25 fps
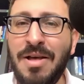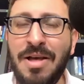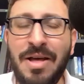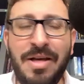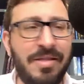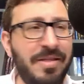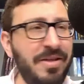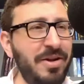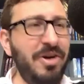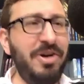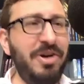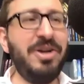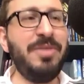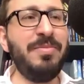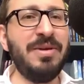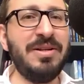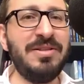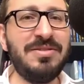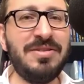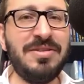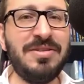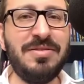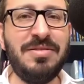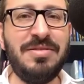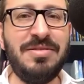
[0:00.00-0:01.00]
The
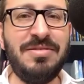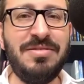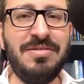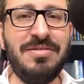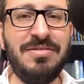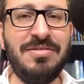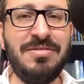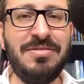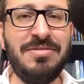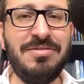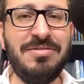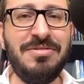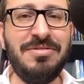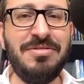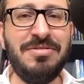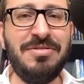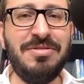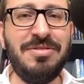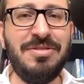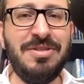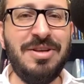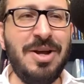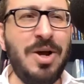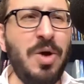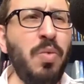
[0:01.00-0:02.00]
argument
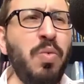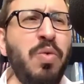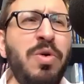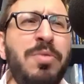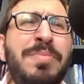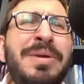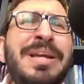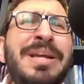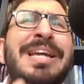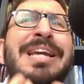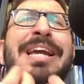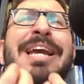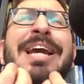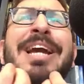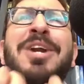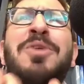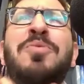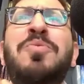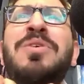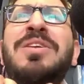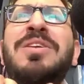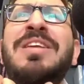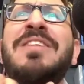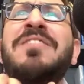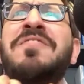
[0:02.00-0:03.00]
would be
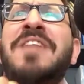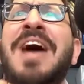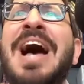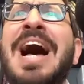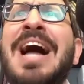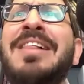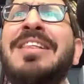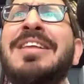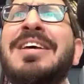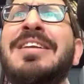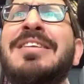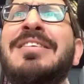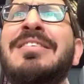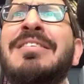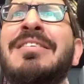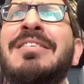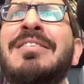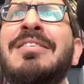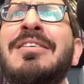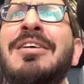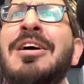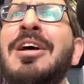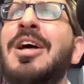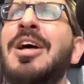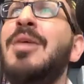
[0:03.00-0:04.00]
equally valid
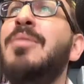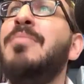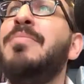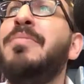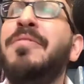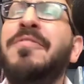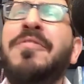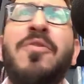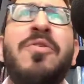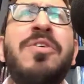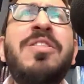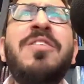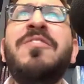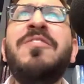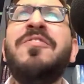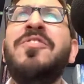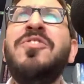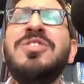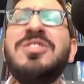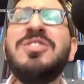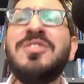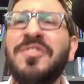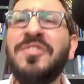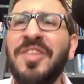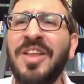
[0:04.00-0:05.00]
before the
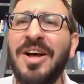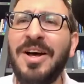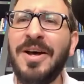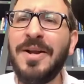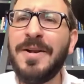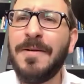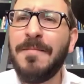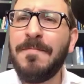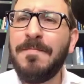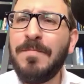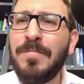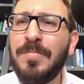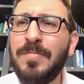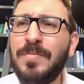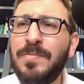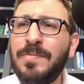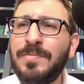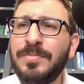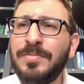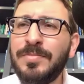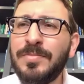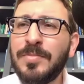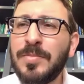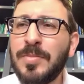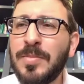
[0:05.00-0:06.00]
first flood.
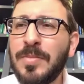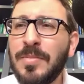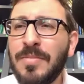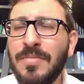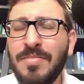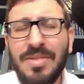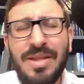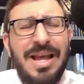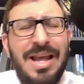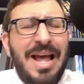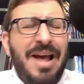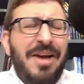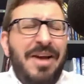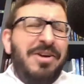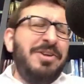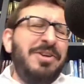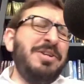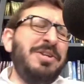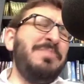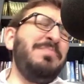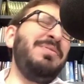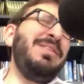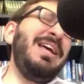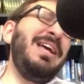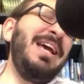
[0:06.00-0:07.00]
How could
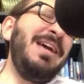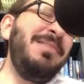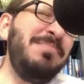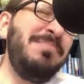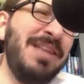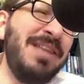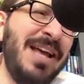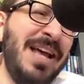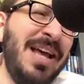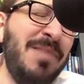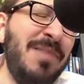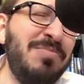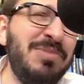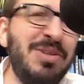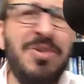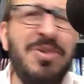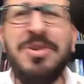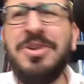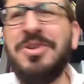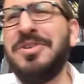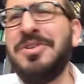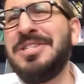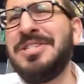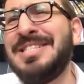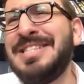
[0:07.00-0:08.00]
you blame them? Don't
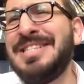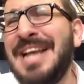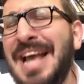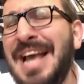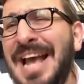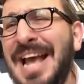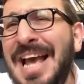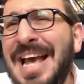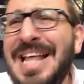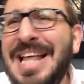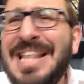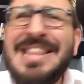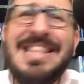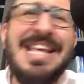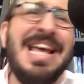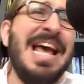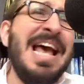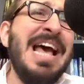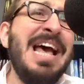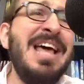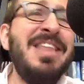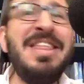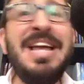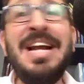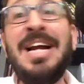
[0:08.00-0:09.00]
you understand?
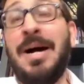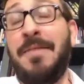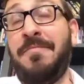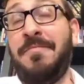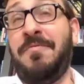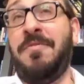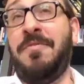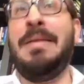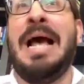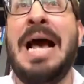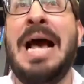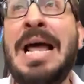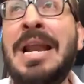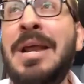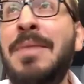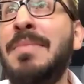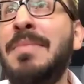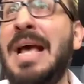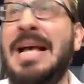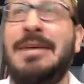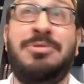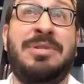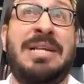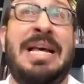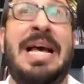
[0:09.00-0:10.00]
They come from Adam.
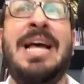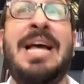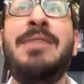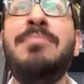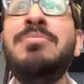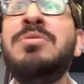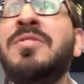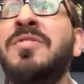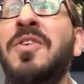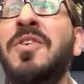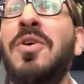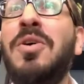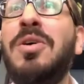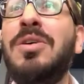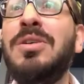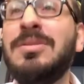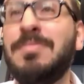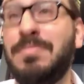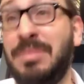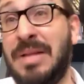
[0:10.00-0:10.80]
It was Adam's fault.